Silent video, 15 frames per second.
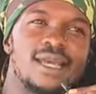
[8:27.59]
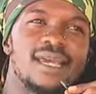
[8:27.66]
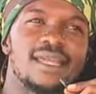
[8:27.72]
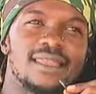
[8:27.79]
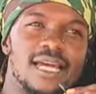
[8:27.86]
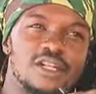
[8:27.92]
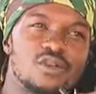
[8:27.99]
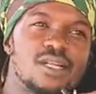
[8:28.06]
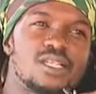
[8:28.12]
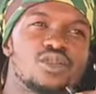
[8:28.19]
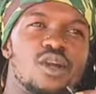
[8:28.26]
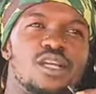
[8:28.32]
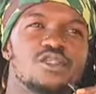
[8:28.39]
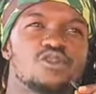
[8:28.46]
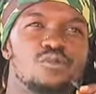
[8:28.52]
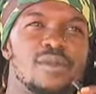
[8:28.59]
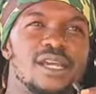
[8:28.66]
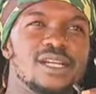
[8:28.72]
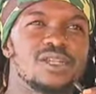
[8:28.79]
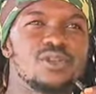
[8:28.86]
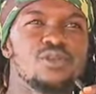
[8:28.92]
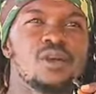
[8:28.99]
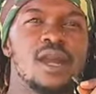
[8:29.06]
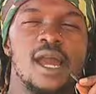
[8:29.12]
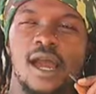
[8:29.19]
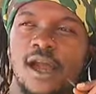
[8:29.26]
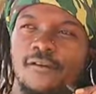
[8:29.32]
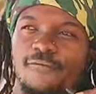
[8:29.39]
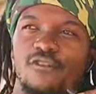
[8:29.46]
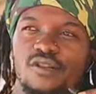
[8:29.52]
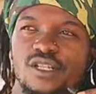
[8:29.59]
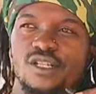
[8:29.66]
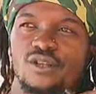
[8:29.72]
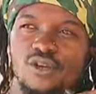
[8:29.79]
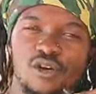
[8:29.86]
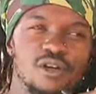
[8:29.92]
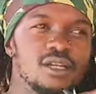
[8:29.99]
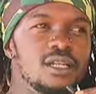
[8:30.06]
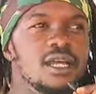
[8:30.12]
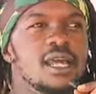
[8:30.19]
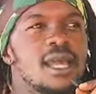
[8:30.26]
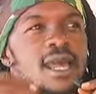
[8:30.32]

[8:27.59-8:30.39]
and that one is going to make you have what is called